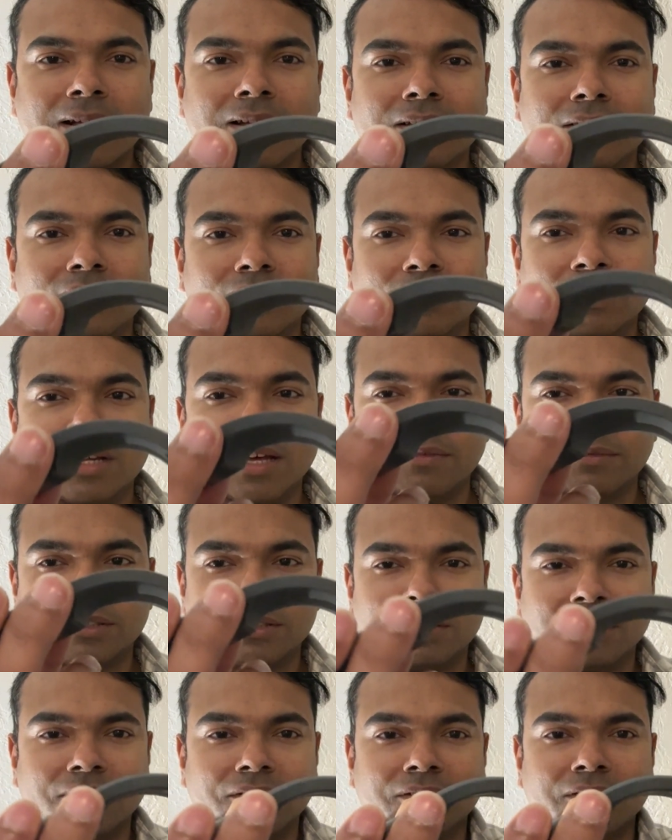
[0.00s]
you're gonna have to
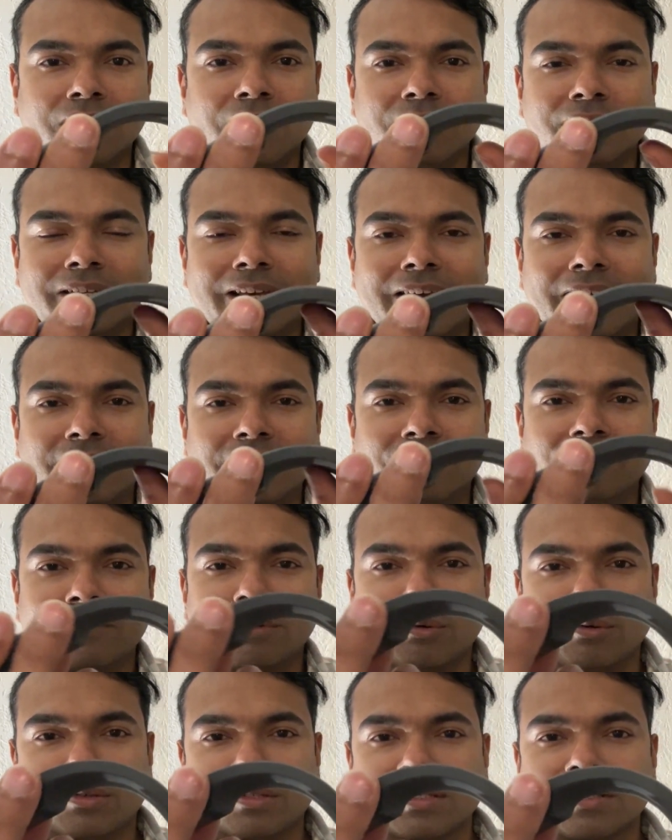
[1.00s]
turn it on and of
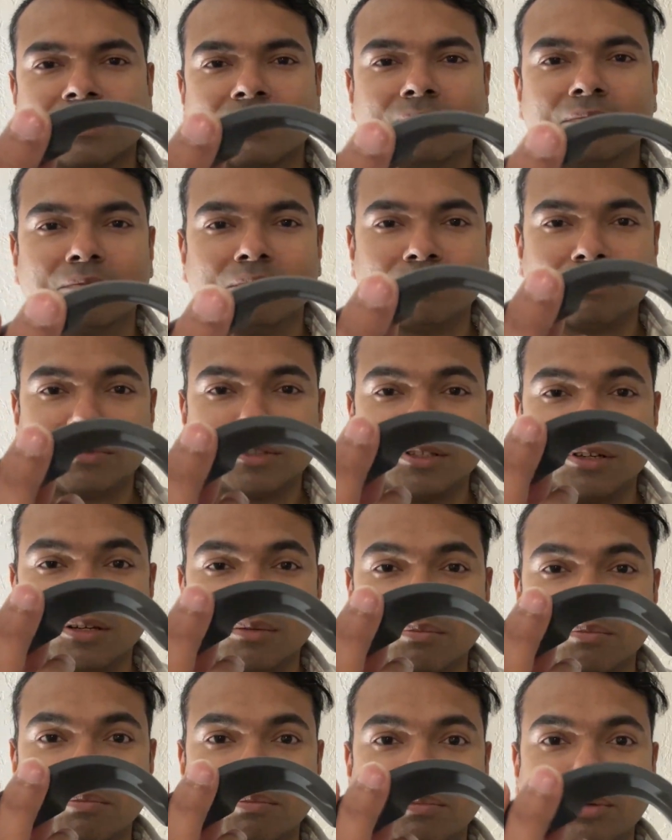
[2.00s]
course,
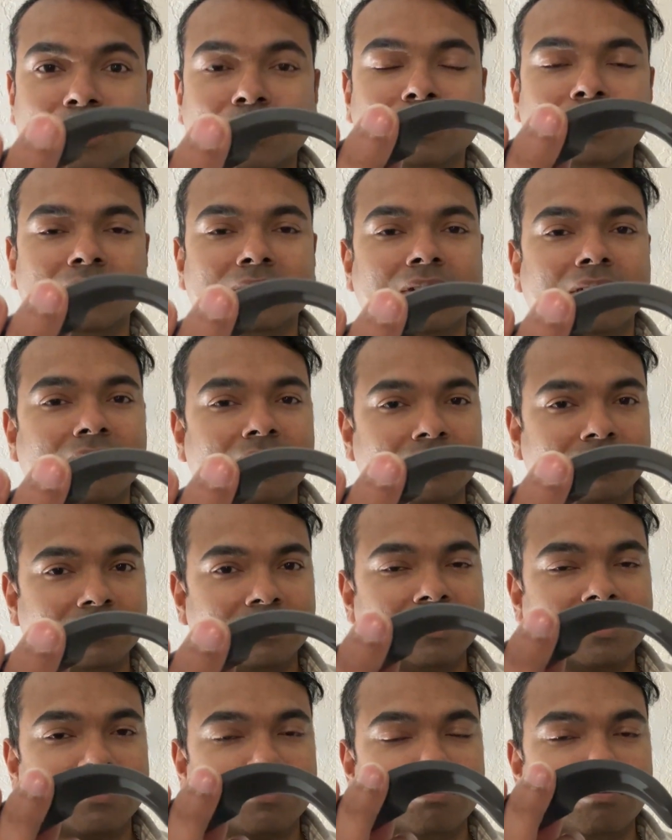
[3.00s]
turn Bluetooth on.
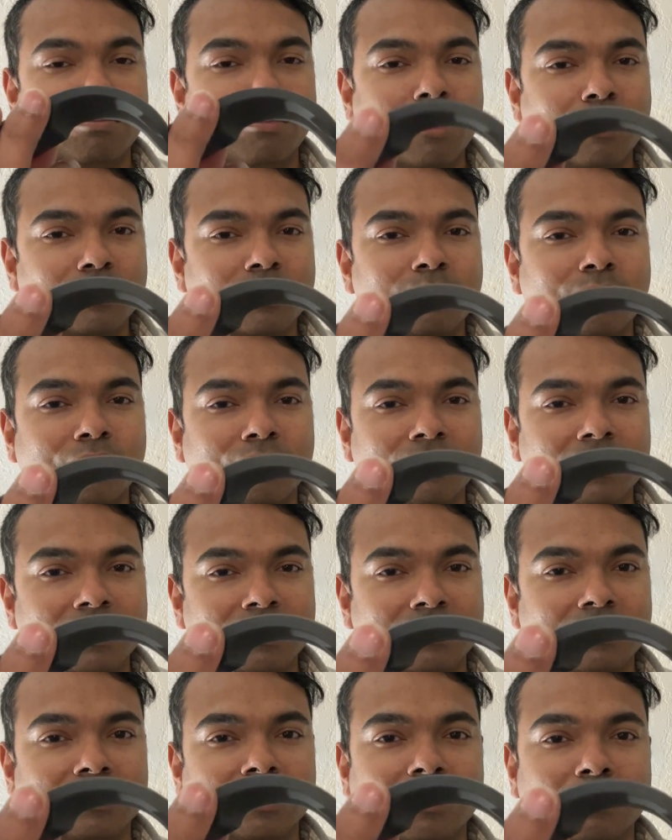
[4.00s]
The most important thing is
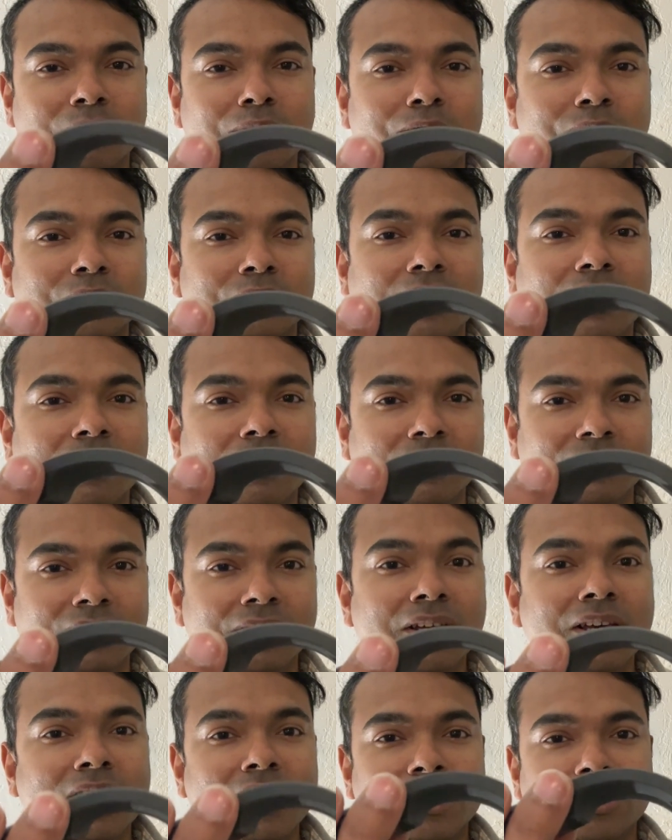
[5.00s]
to turn Bluetooth on
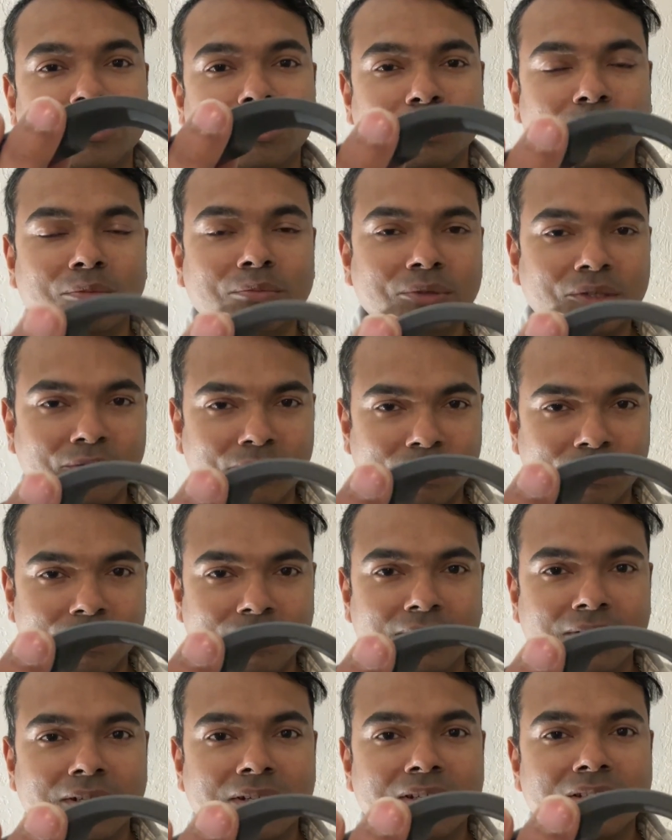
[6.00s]
your computer.
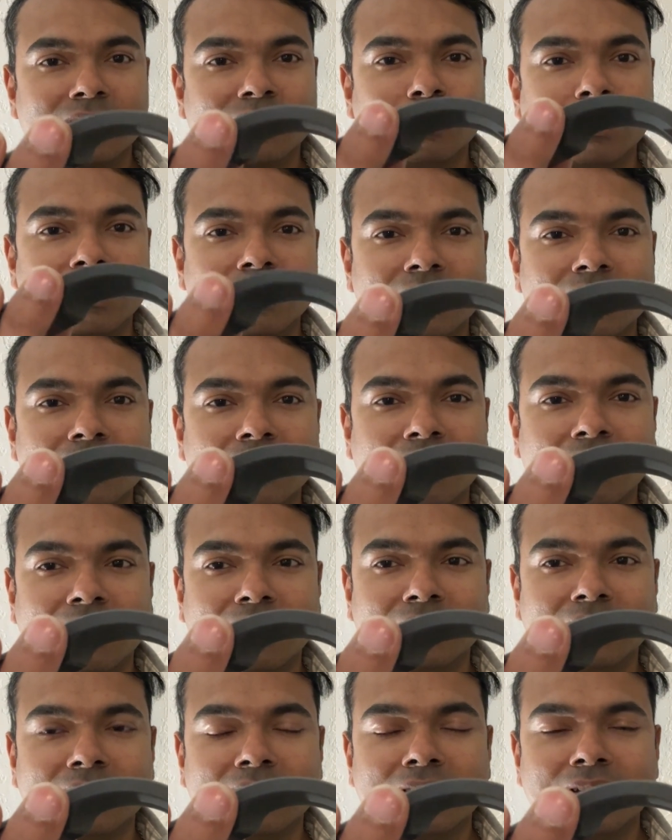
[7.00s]
So once it's
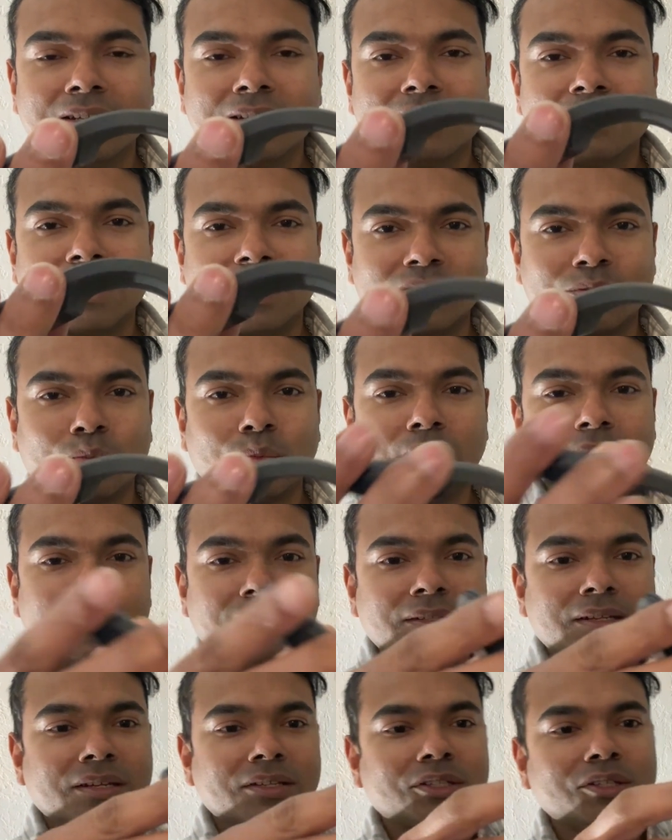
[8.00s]
on, that's
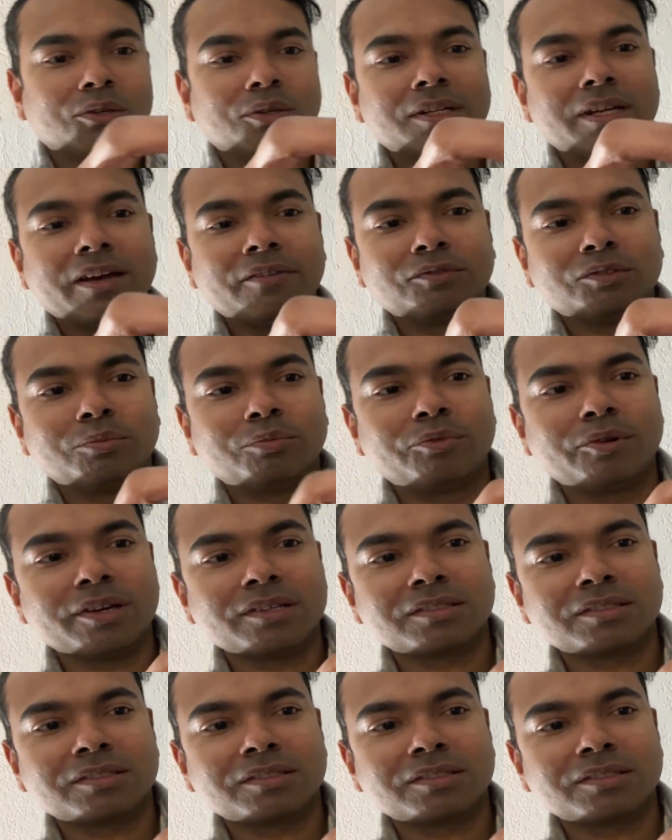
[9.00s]
when you're gonna have to press